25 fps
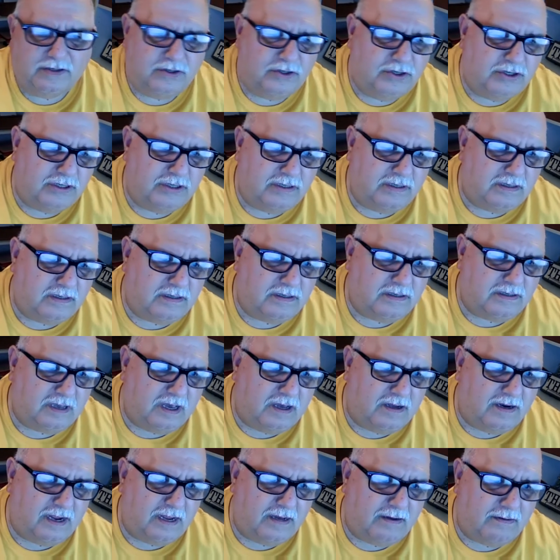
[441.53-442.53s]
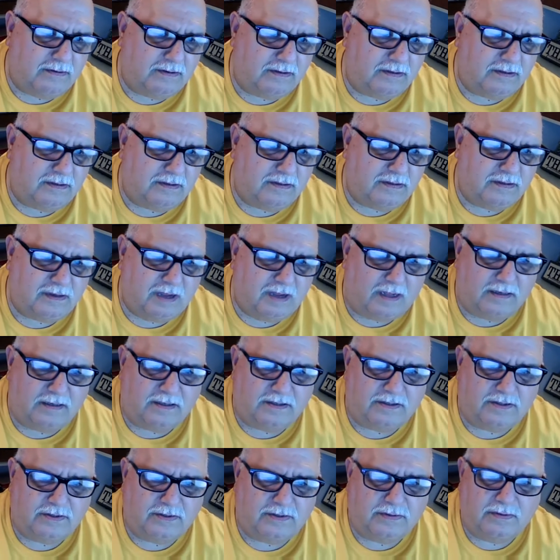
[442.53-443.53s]
Jesus sought out
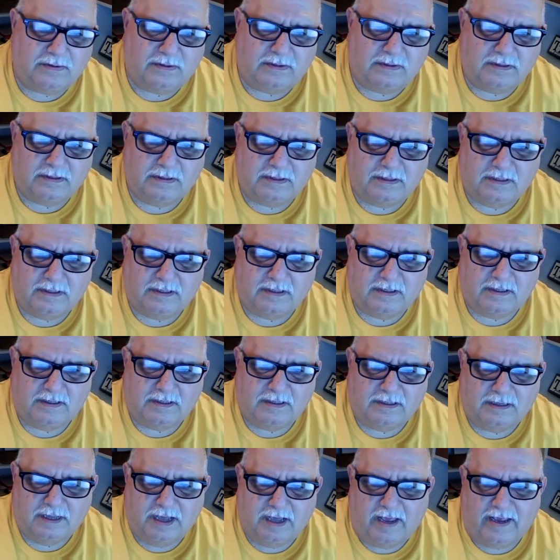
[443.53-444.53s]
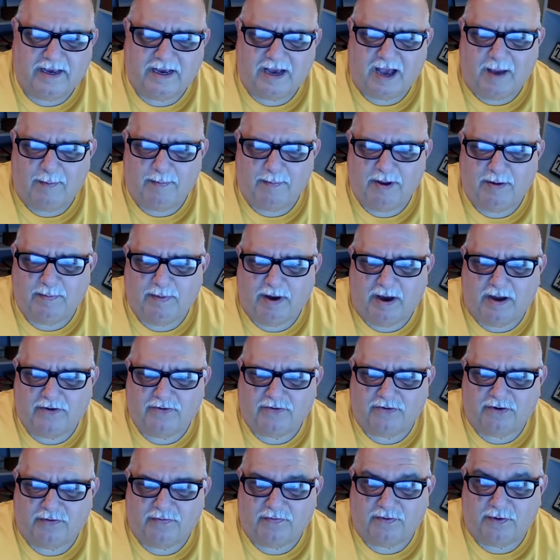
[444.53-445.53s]
solitude. A common
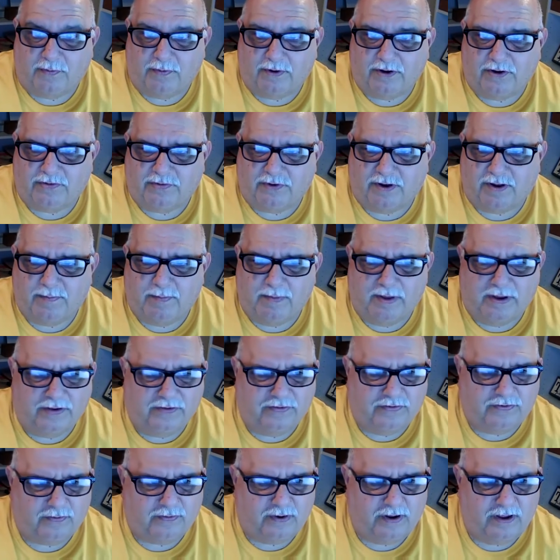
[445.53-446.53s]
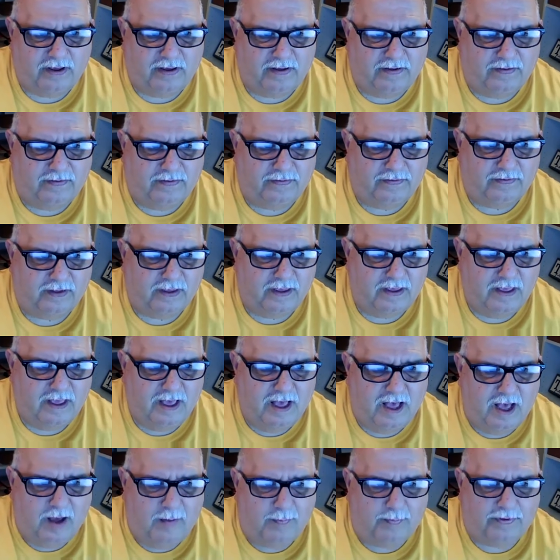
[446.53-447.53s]
mantra for retreat ministry is
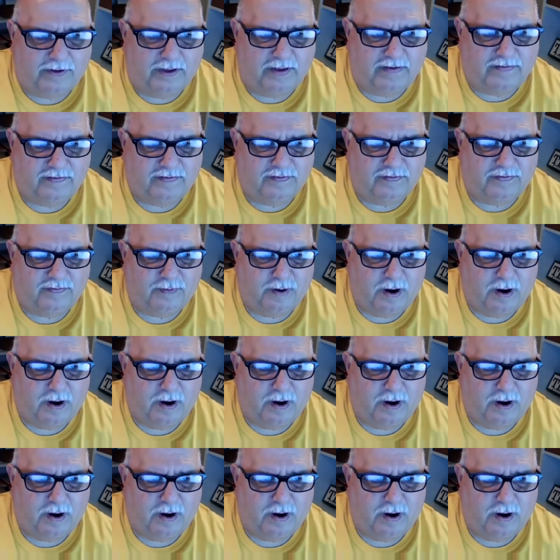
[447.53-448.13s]
a place